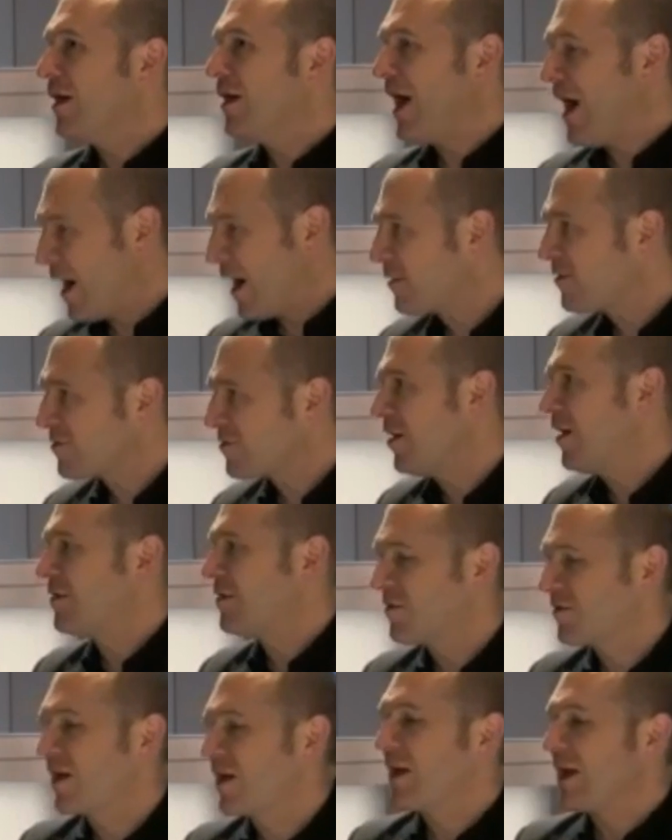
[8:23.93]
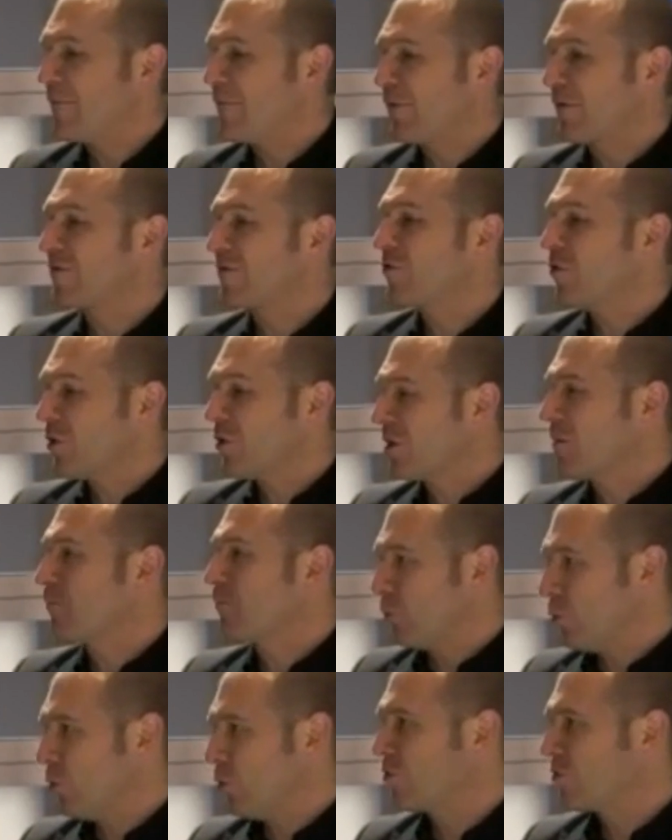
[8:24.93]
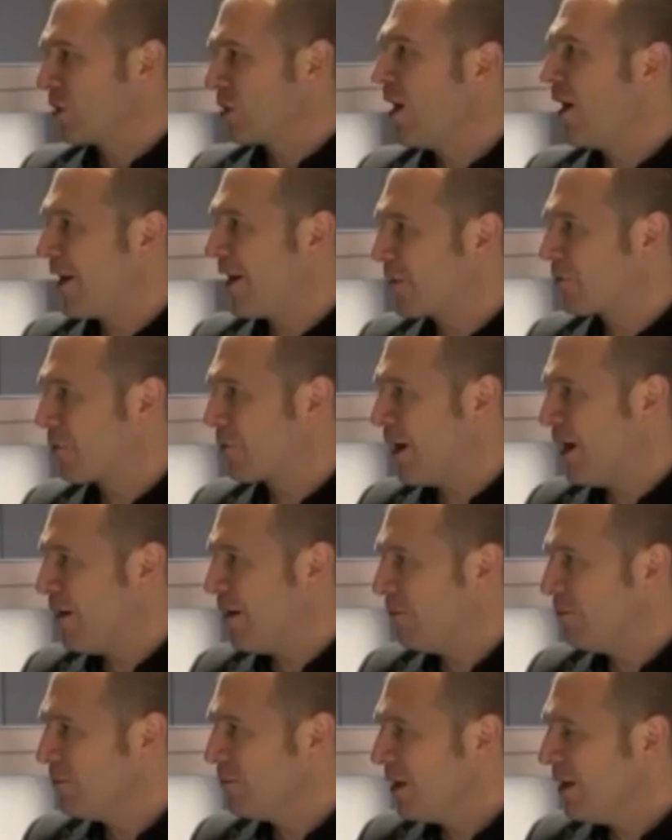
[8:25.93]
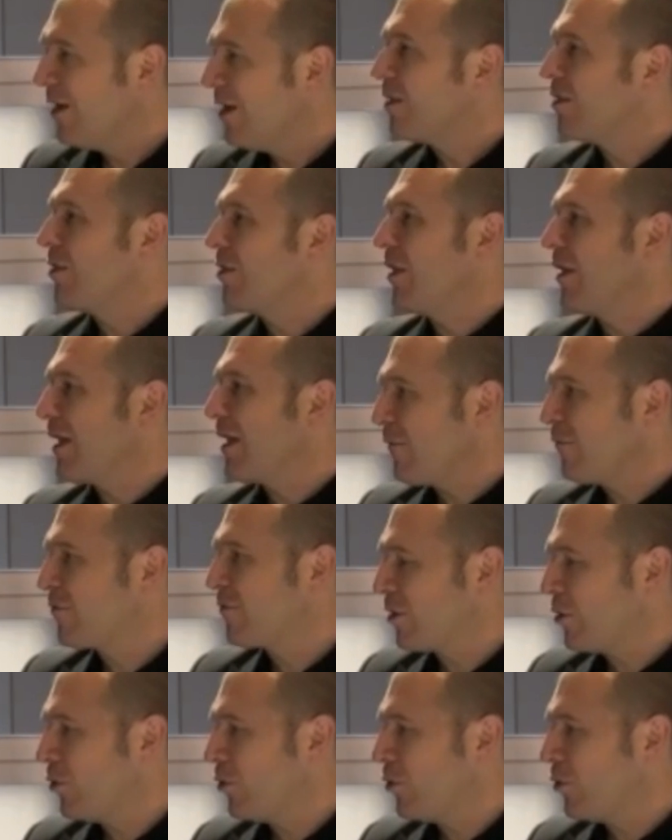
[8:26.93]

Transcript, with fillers: ArcSight to say if a circuit board diagram leaves the